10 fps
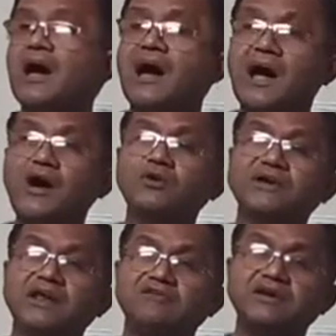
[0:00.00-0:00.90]
How
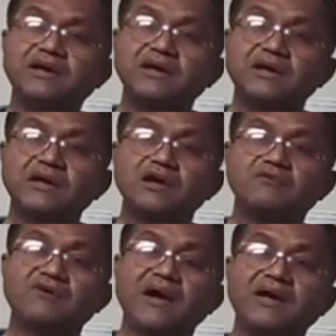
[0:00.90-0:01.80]
can we
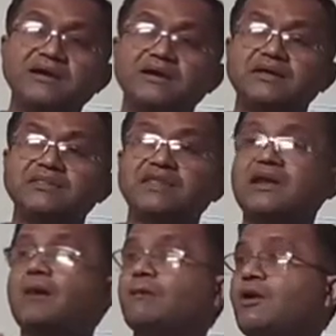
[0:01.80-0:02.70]
find the
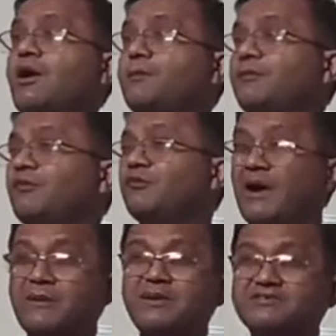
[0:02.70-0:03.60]
number of
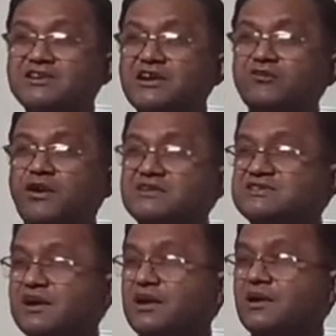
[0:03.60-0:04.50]
vibration in 1
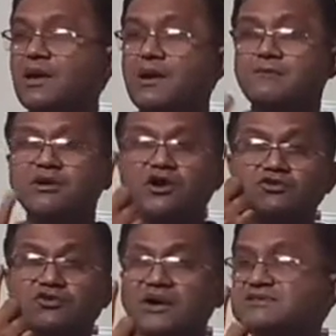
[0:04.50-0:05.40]
second,
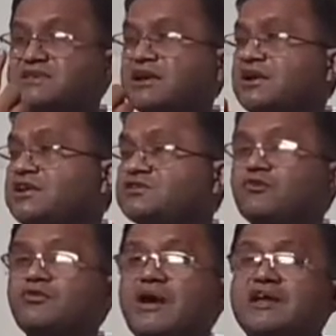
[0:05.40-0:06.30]
because 1 second is
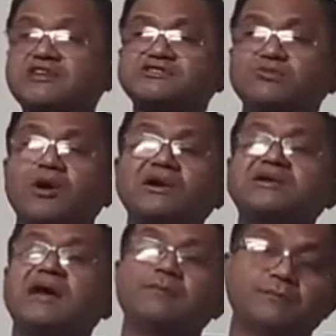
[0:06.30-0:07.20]
a very small
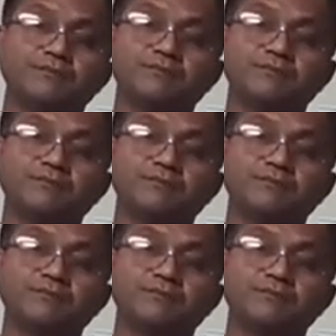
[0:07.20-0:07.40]
time.